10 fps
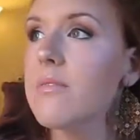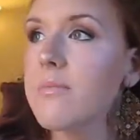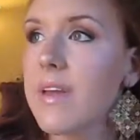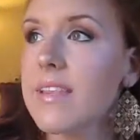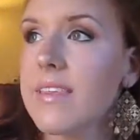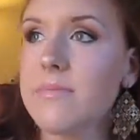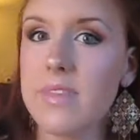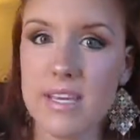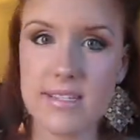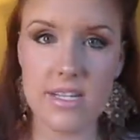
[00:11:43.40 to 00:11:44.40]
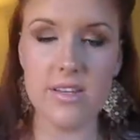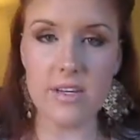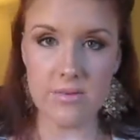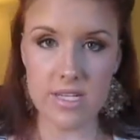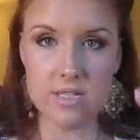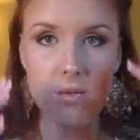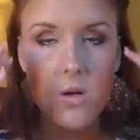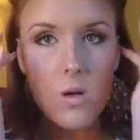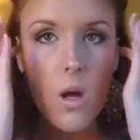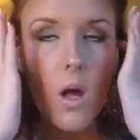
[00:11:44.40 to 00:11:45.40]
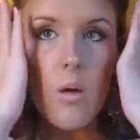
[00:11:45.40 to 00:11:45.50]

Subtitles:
Make them things that are like reachable.